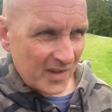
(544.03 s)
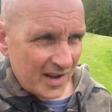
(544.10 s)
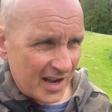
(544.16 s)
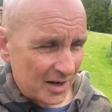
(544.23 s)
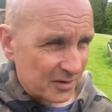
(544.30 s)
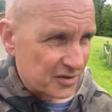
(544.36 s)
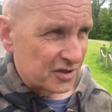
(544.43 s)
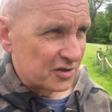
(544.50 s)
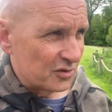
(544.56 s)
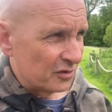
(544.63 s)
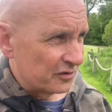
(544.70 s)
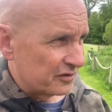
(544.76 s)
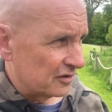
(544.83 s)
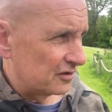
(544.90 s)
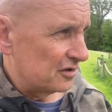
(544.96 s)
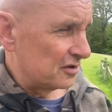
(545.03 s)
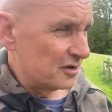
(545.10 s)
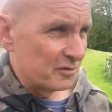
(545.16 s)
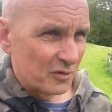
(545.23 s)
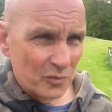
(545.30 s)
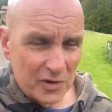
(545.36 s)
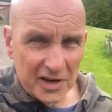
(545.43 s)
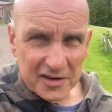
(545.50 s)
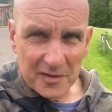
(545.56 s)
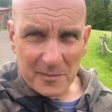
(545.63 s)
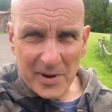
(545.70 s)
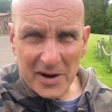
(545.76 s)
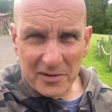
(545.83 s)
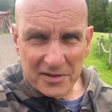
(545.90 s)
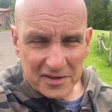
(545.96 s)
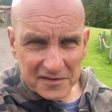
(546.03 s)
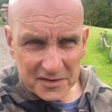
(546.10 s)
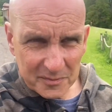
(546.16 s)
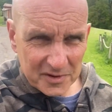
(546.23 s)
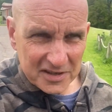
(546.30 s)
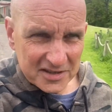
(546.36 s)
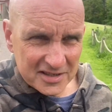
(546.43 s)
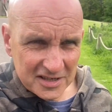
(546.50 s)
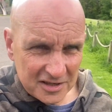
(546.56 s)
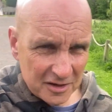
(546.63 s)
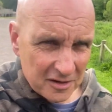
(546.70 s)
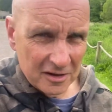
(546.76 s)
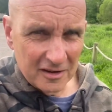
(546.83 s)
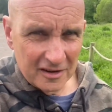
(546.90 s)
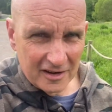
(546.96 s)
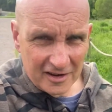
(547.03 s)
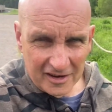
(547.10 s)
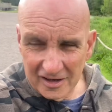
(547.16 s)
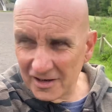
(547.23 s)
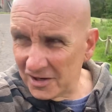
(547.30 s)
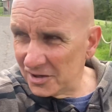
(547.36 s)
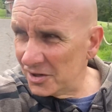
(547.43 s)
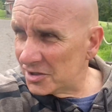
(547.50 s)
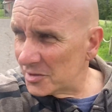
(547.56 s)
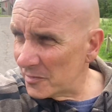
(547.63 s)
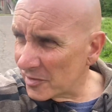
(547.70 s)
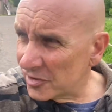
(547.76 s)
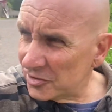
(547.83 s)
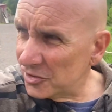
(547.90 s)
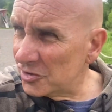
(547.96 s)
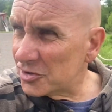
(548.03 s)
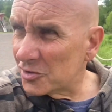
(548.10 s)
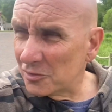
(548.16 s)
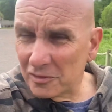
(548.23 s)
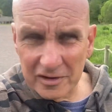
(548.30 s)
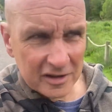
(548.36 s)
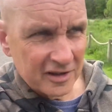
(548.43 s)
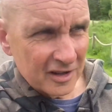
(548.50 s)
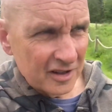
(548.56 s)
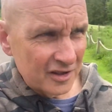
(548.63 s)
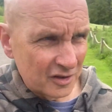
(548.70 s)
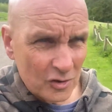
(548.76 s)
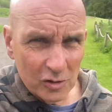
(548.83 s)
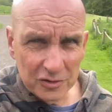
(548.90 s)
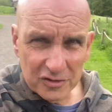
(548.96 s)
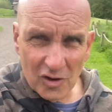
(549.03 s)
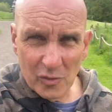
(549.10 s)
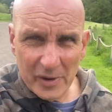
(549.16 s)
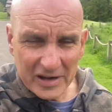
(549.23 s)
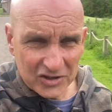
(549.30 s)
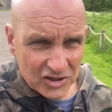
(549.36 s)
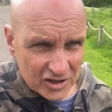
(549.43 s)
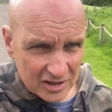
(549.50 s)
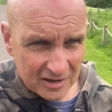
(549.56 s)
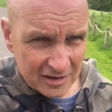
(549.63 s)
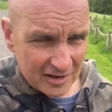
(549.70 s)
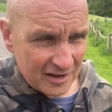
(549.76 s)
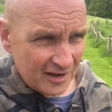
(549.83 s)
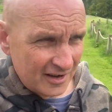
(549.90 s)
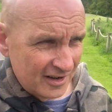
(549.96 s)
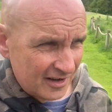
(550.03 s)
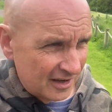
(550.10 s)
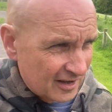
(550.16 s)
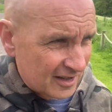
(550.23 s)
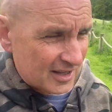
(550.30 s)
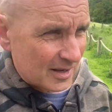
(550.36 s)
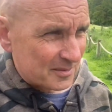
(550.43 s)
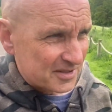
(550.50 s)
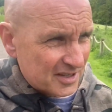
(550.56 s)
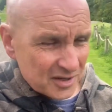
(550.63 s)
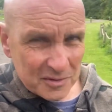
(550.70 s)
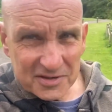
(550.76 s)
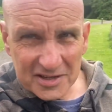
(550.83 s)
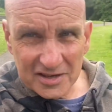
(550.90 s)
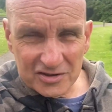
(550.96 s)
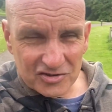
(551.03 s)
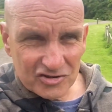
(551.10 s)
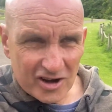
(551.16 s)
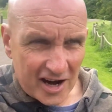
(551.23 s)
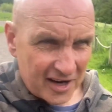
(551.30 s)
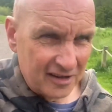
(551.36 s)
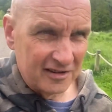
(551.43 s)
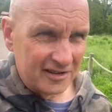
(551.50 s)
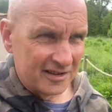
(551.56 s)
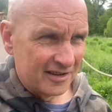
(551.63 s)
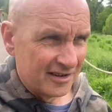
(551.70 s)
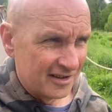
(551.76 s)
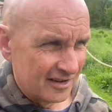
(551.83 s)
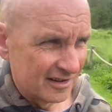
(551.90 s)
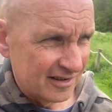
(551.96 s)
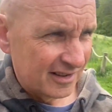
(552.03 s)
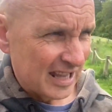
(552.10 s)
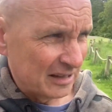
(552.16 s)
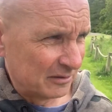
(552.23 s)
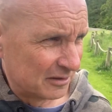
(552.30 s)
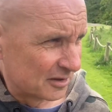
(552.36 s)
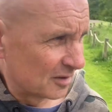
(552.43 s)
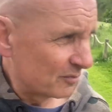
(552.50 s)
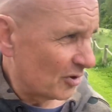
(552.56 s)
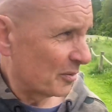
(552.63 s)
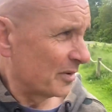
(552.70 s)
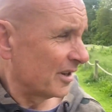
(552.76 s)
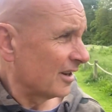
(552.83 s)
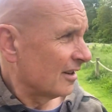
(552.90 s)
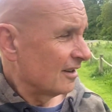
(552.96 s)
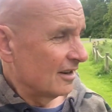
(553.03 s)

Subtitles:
And it was just all to do with word of mouth. If somebody's seen you doing something unusual and called you a witch, that was it. You were sent to trial and killed, probably.